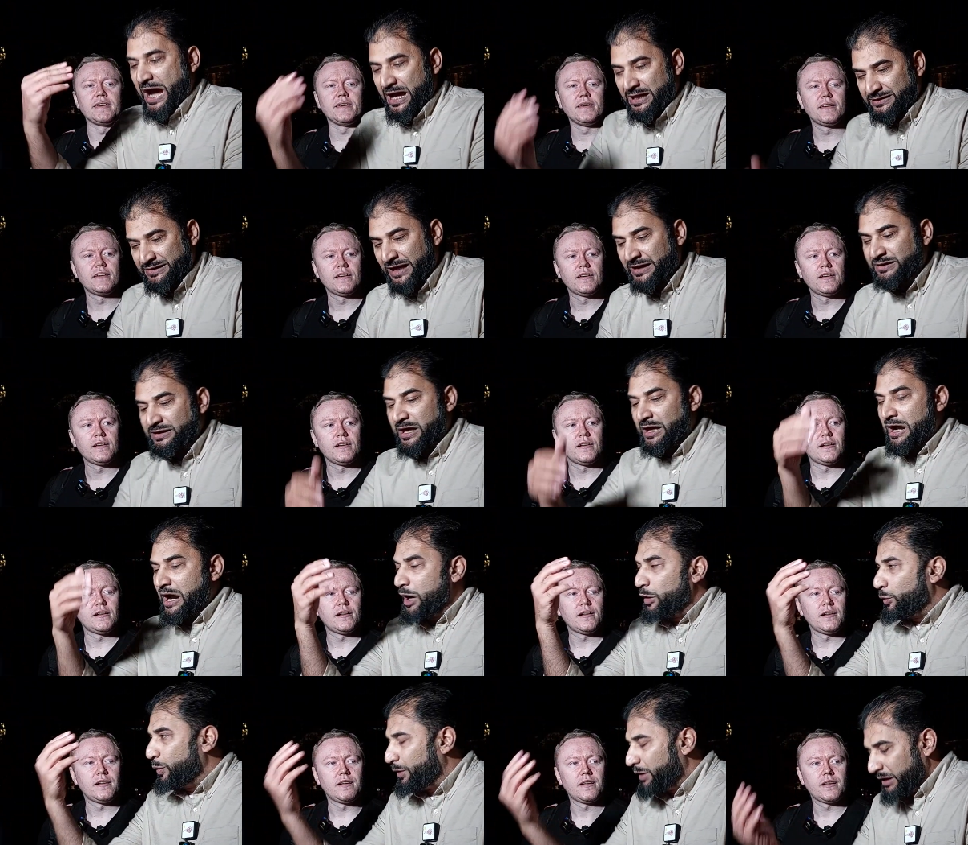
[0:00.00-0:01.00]
Speaker 1: and then there
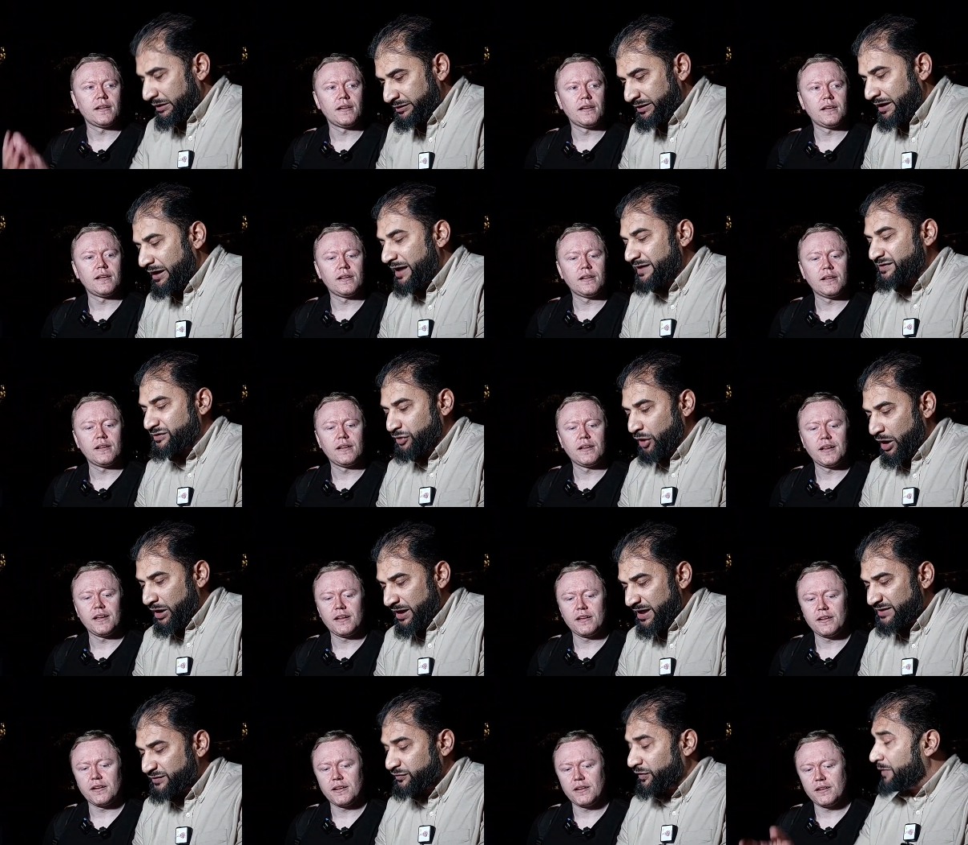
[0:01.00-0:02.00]
are there are
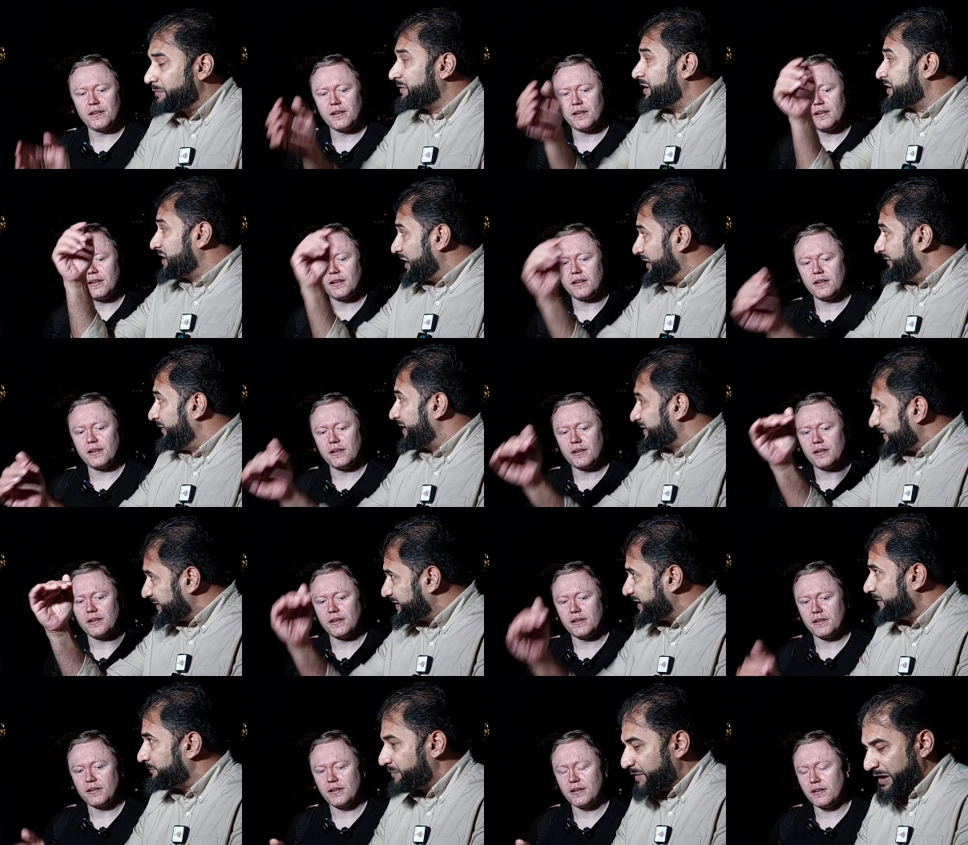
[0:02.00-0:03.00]
scholars from the
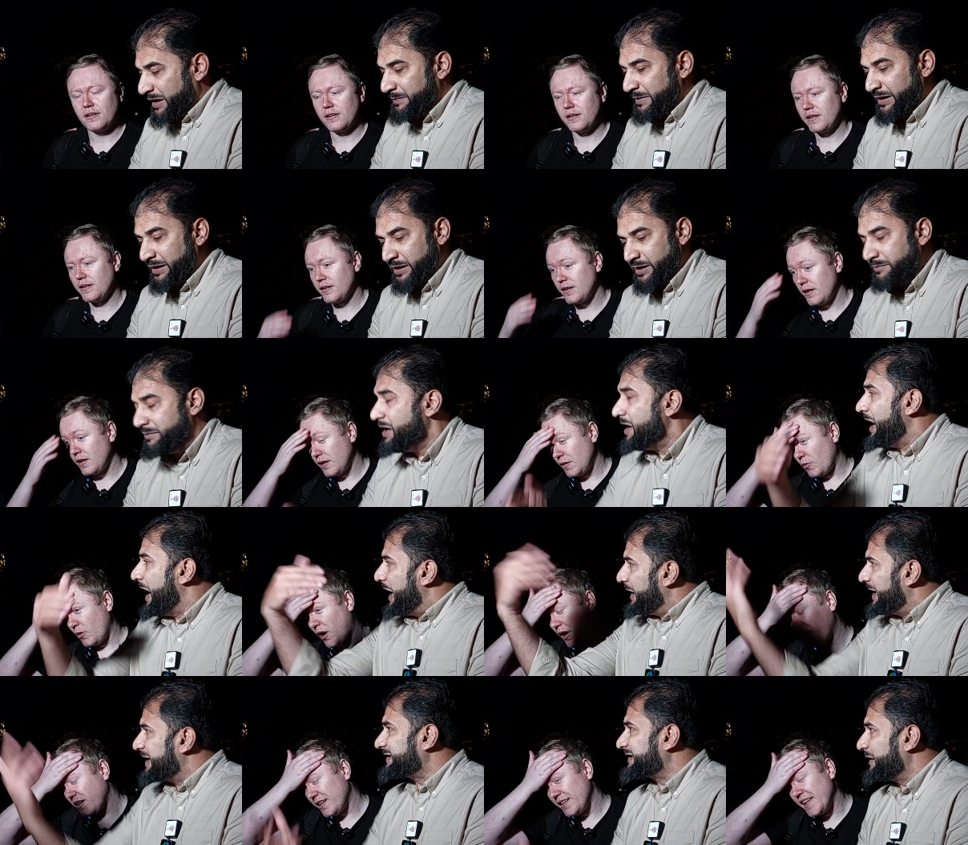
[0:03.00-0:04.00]
University of Birmingham,
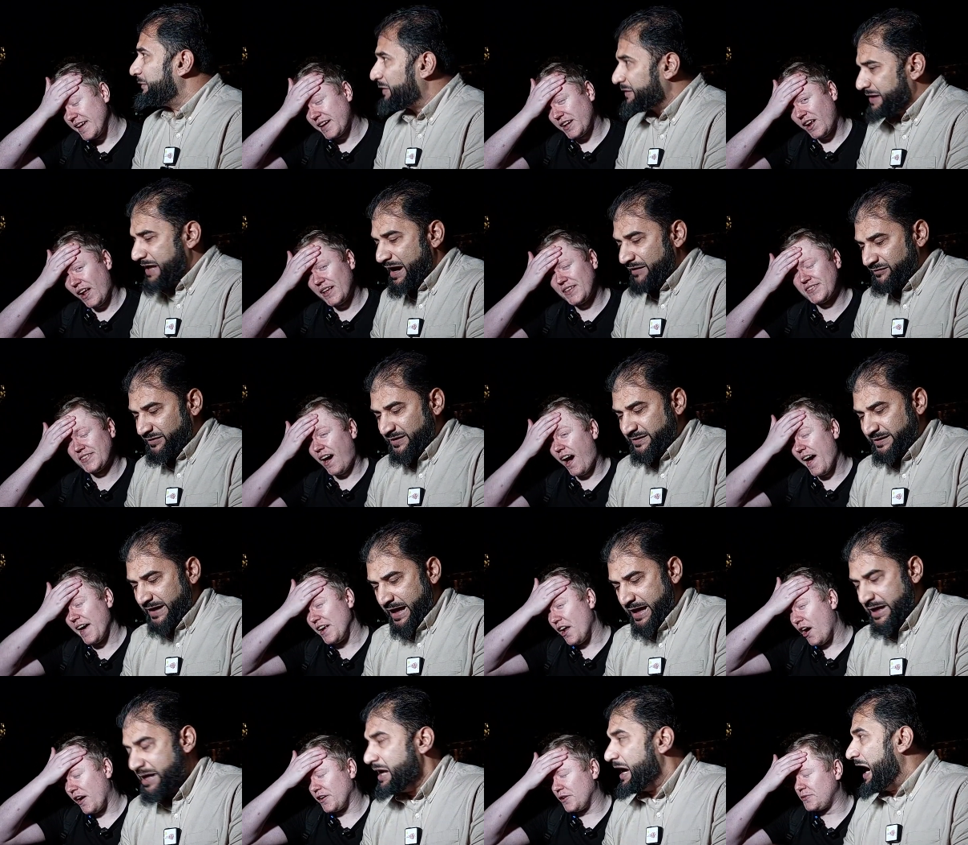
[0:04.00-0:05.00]
and let's see what they have to
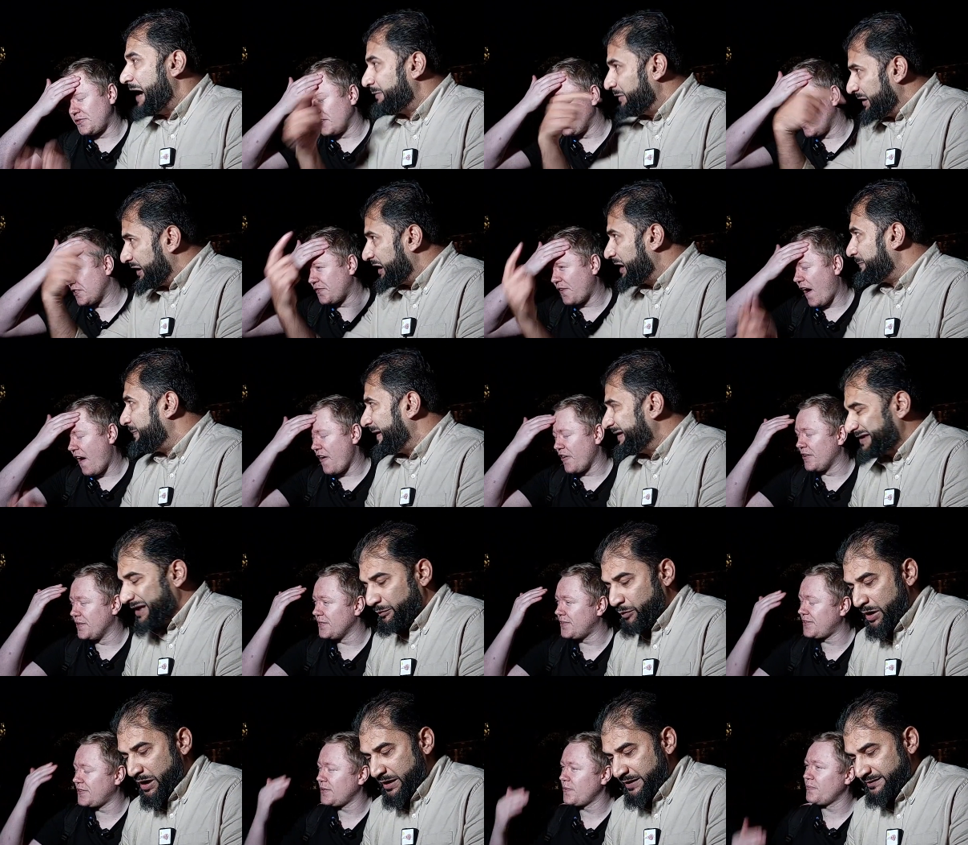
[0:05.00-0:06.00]
say. I'm going to repeat
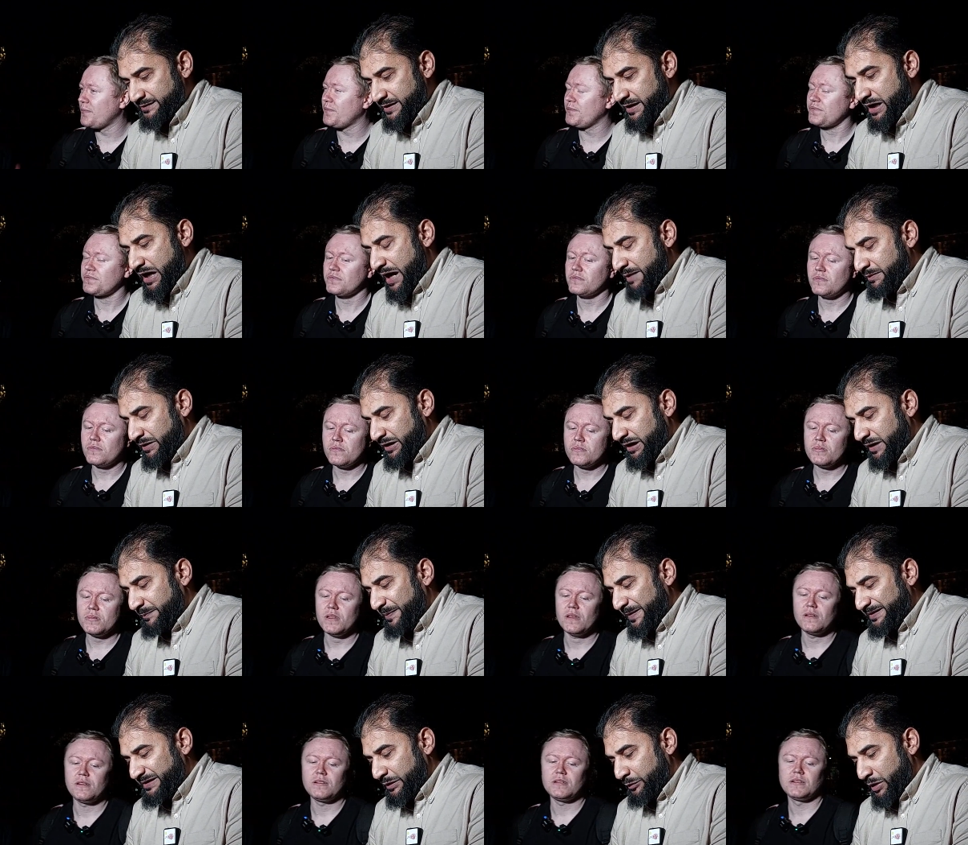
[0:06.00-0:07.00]
the words. I'm going to
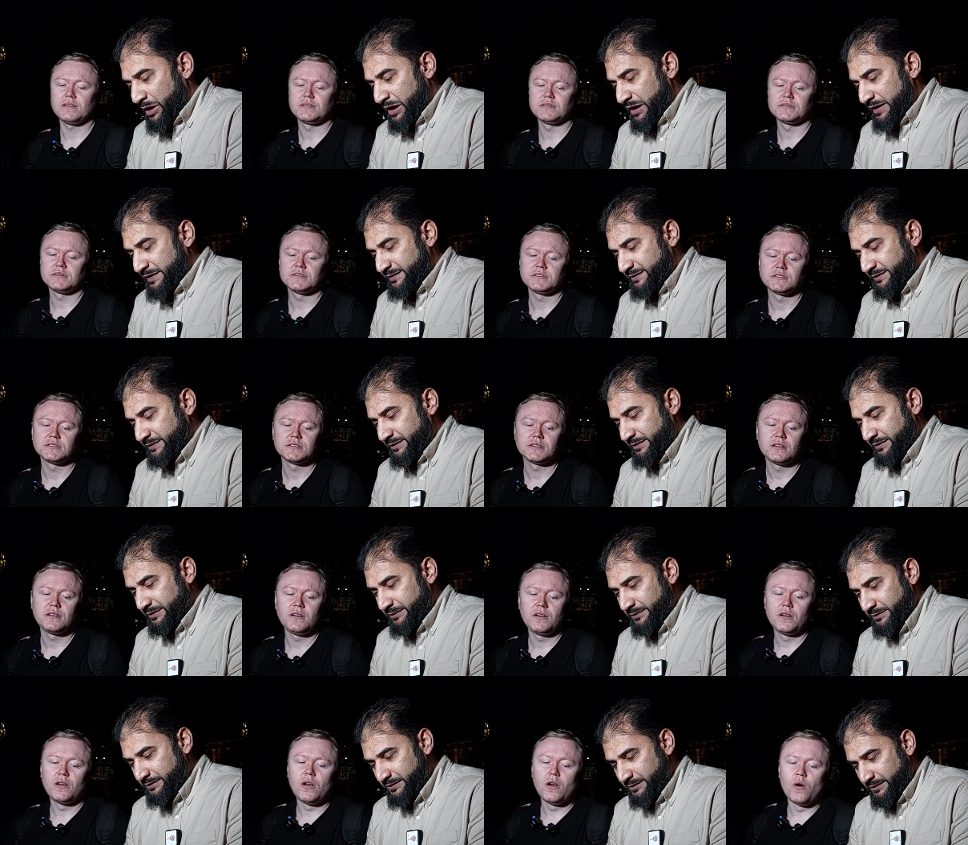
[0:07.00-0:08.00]
repeat the words.
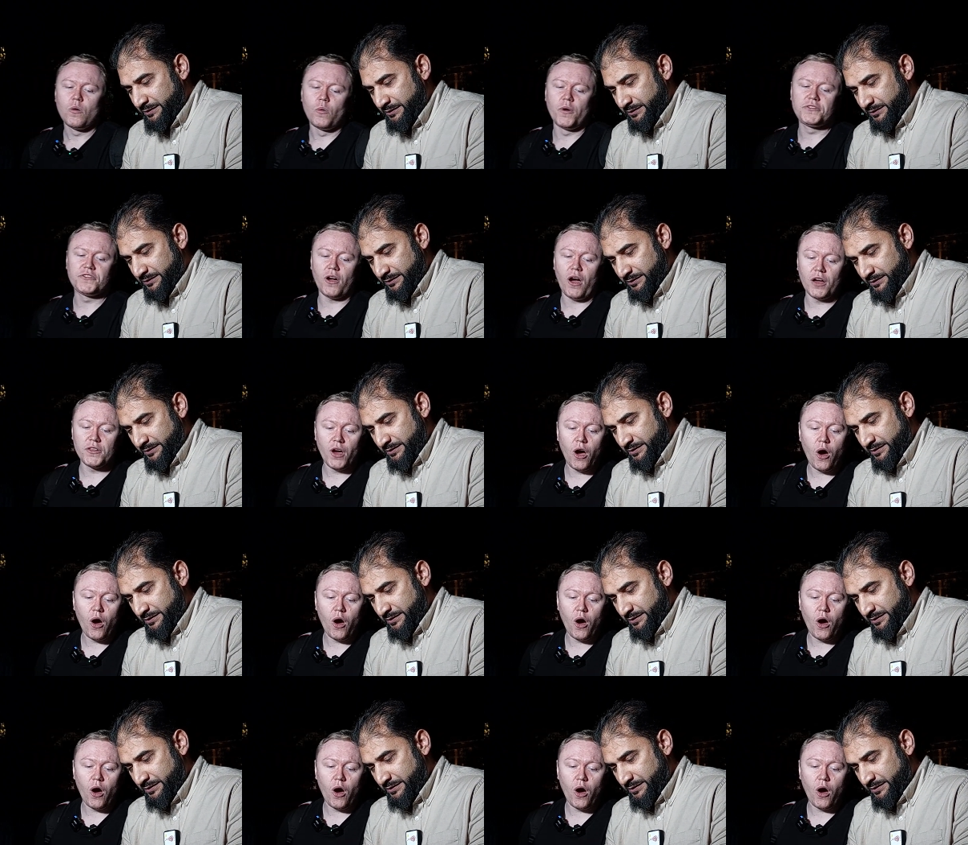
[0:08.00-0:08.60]
Speaker 2: I